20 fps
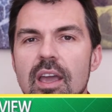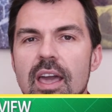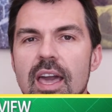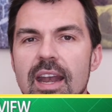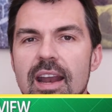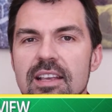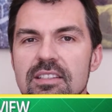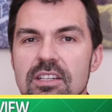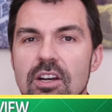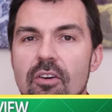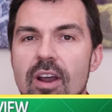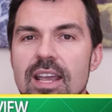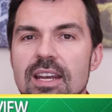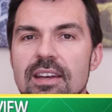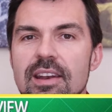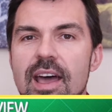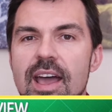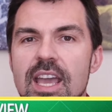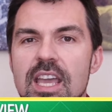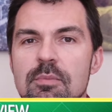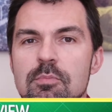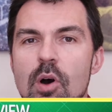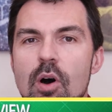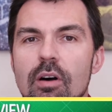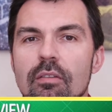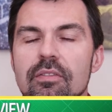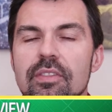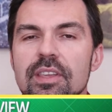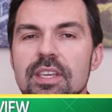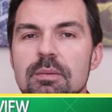and it has a great name
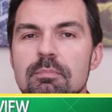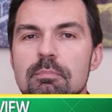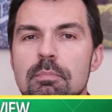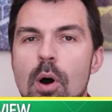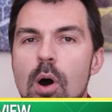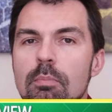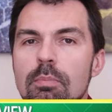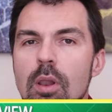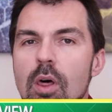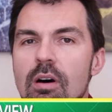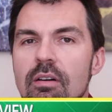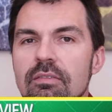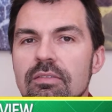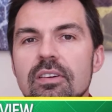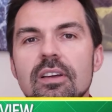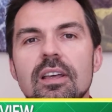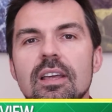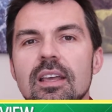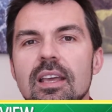of the Boblov